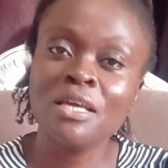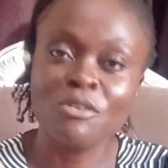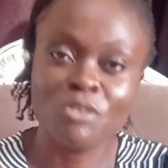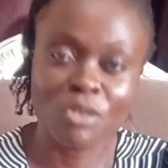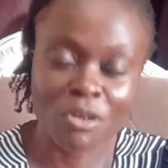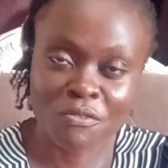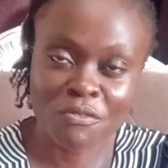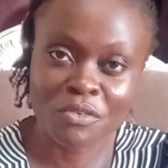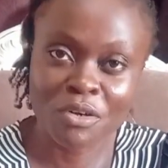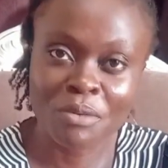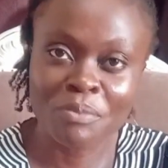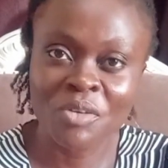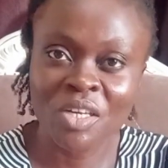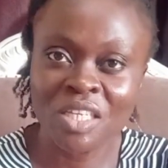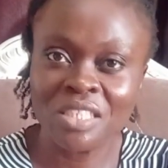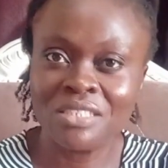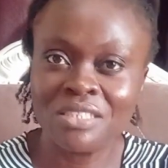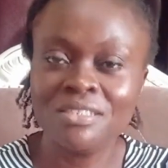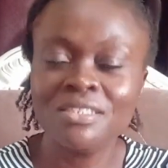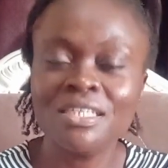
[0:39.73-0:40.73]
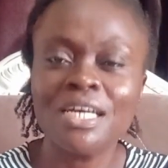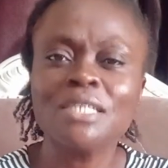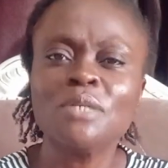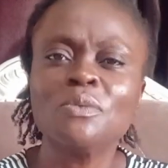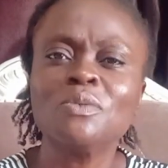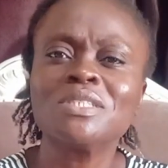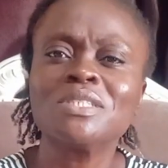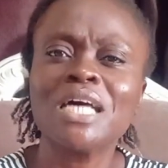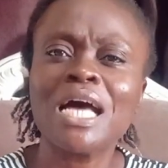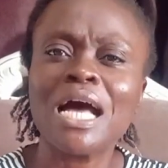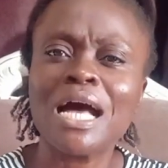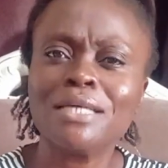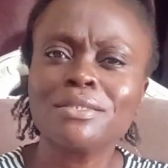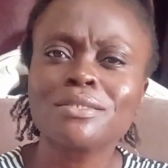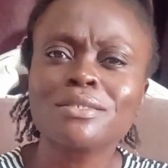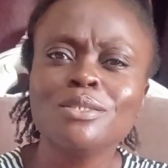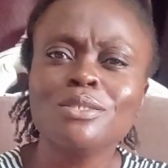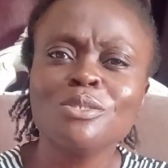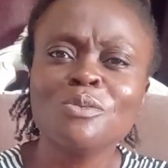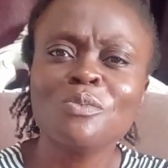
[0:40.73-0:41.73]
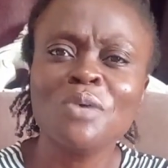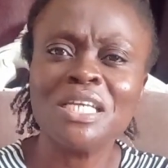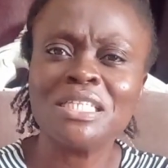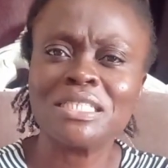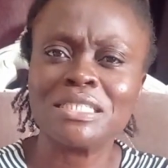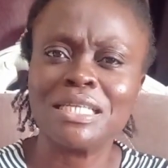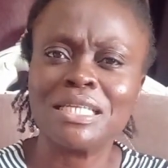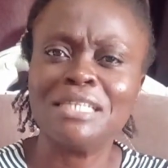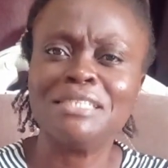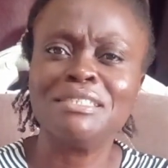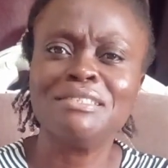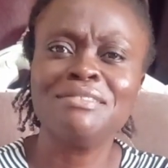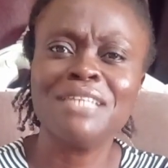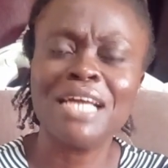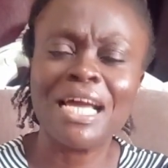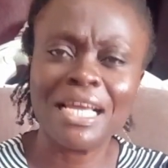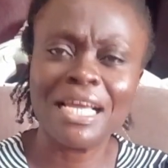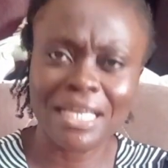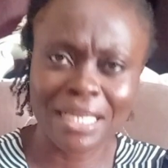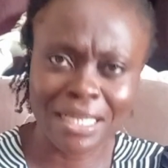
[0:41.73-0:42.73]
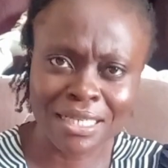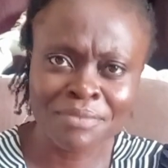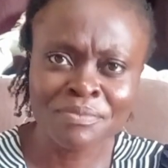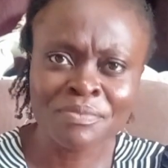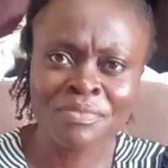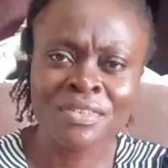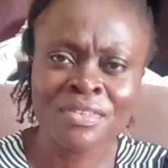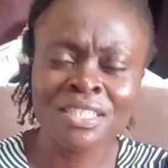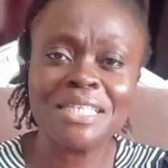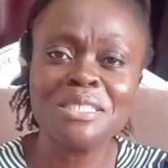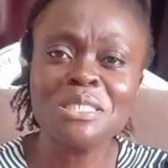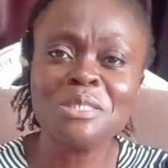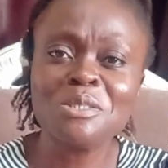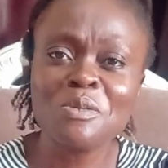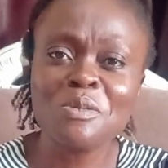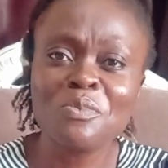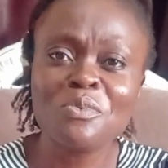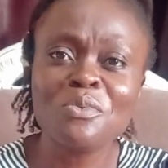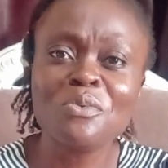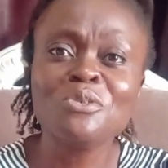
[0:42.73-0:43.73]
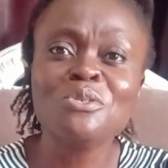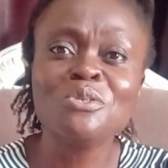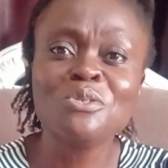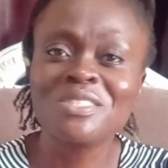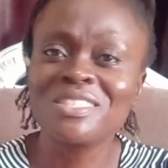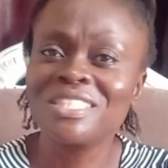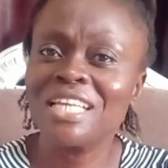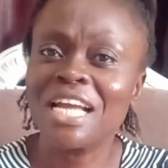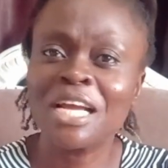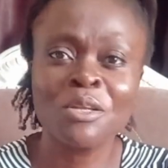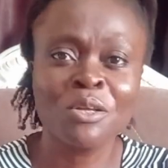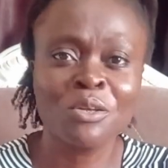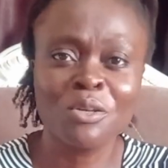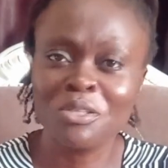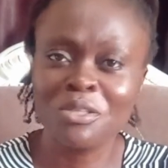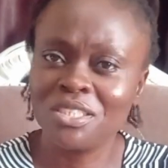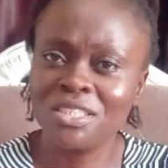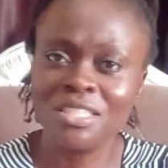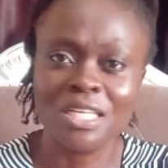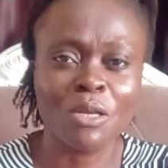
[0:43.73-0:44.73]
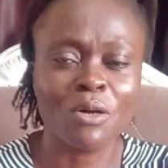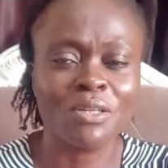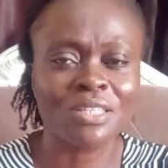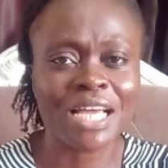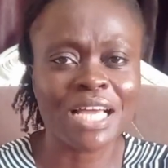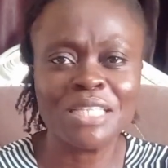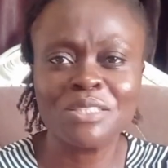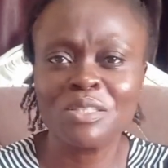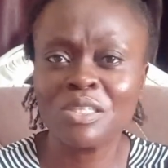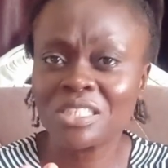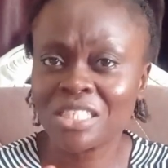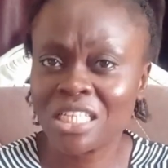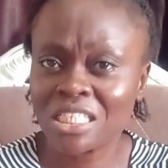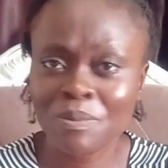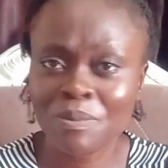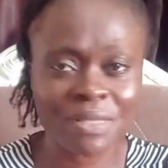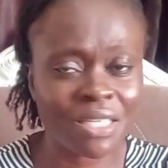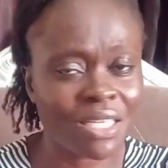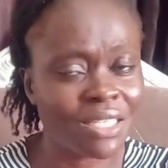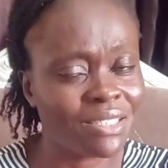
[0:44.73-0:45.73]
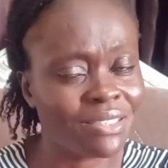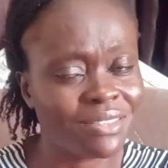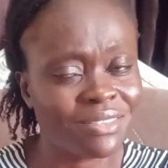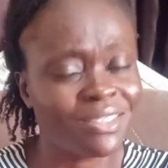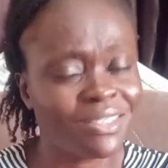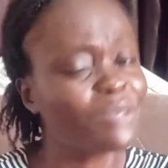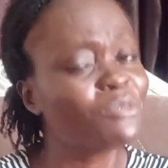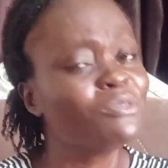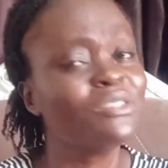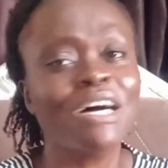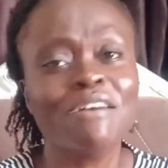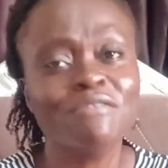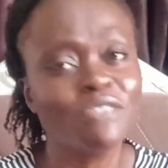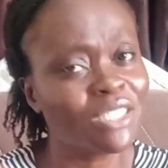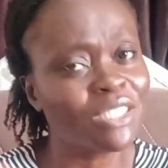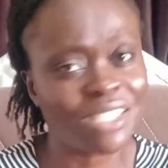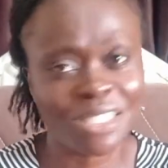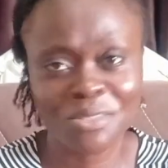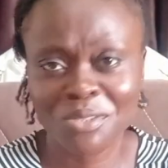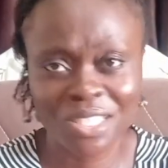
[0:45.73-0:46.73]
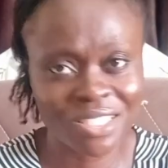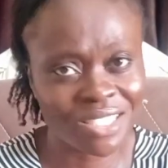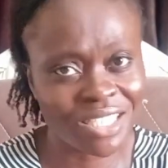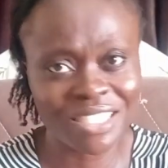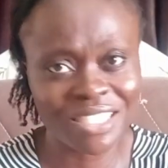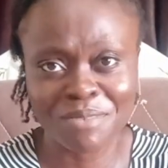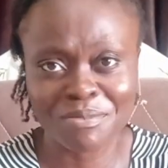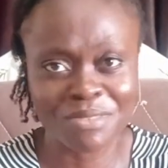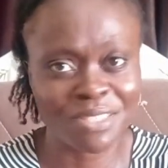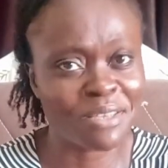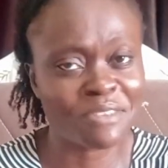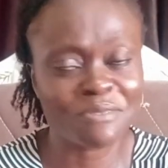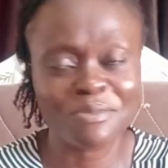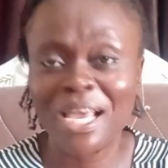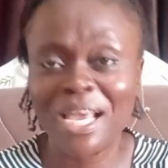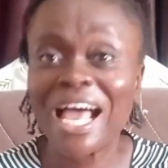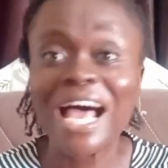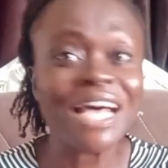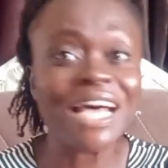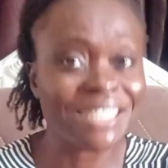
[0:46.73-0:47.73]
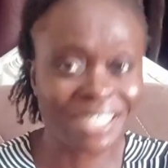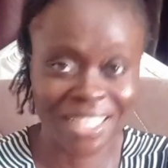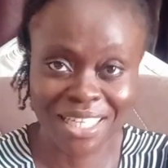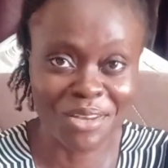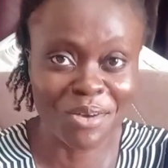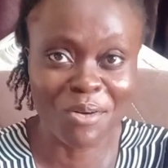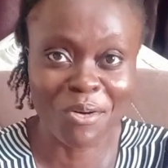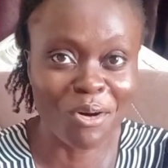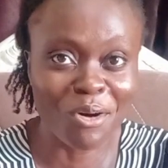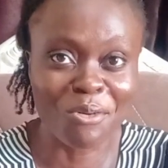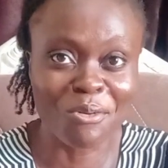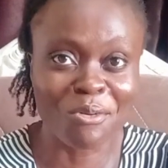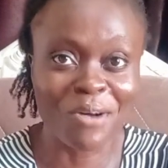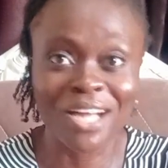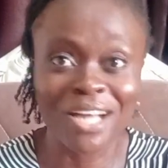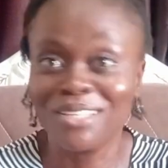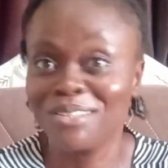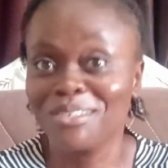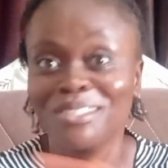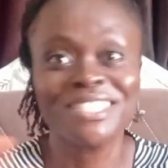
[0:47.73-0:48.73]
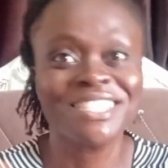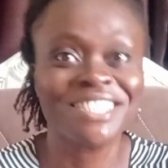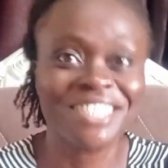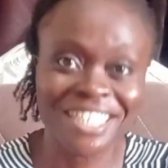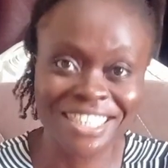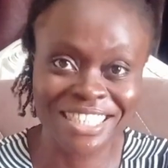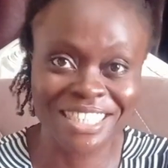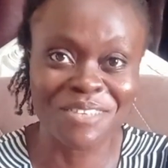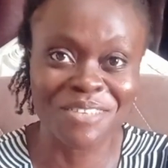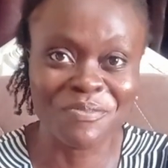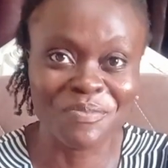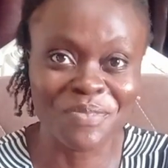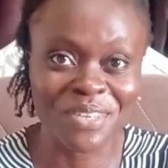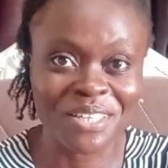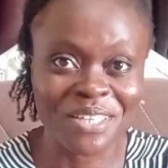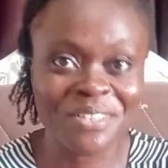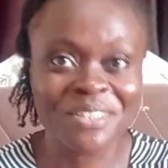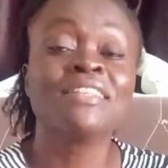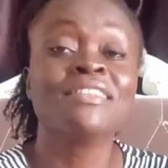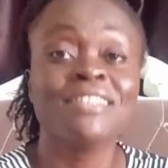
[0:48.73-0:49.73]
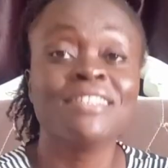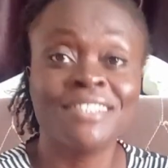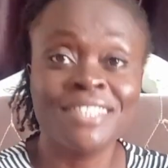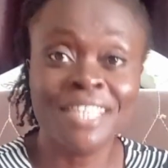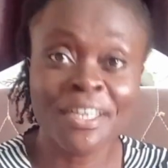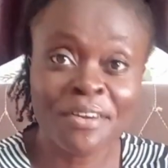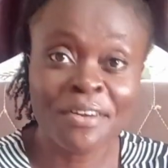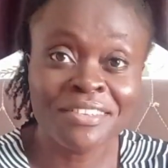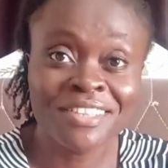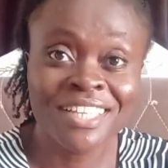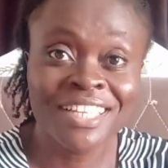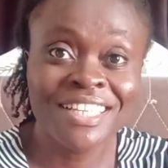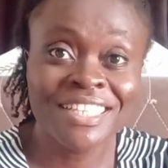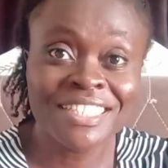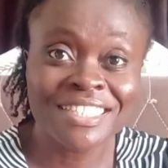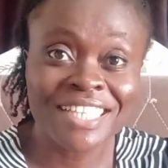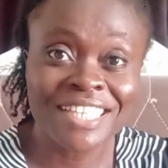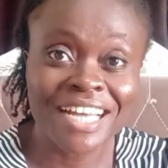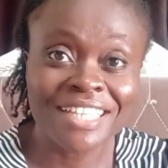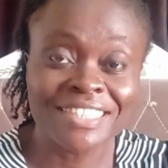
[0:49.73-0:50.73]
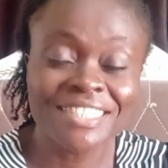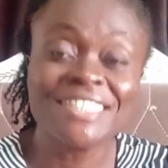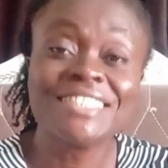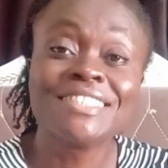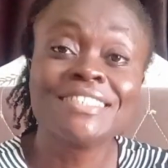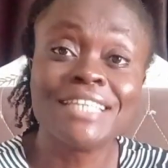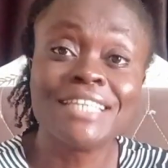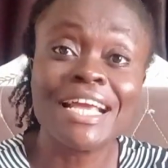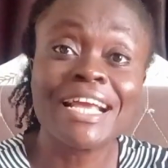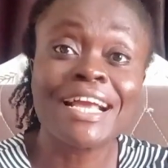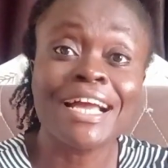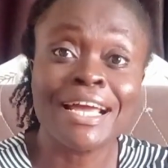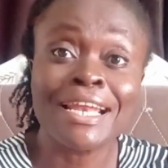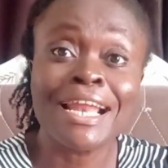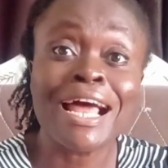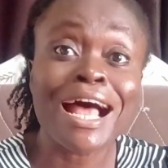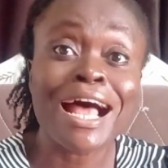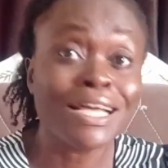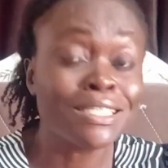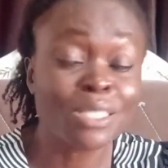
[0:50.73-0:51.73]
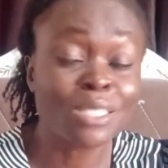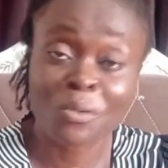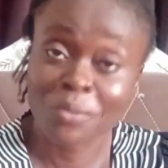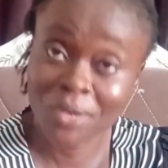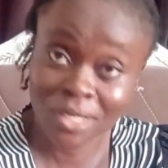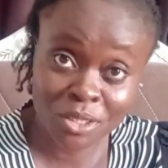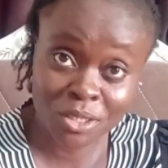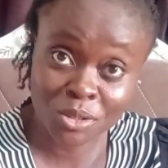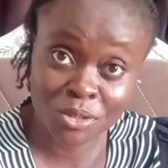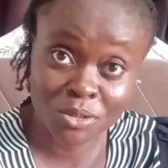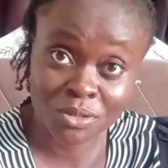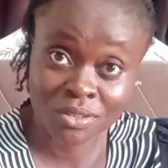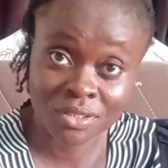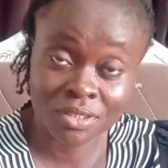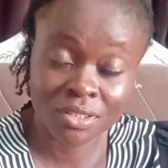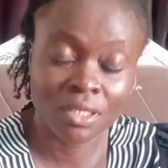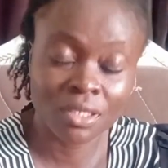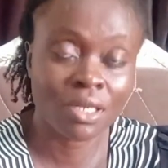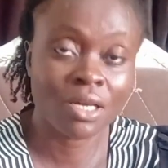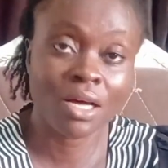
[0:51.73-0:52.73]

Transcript: you're from Nigeria, they will start asking you where is Nigeria in. These people use technology a lot. I just expected they could have just educated themselves by asking Google and not stressing me. The second thing is that they can ask questions.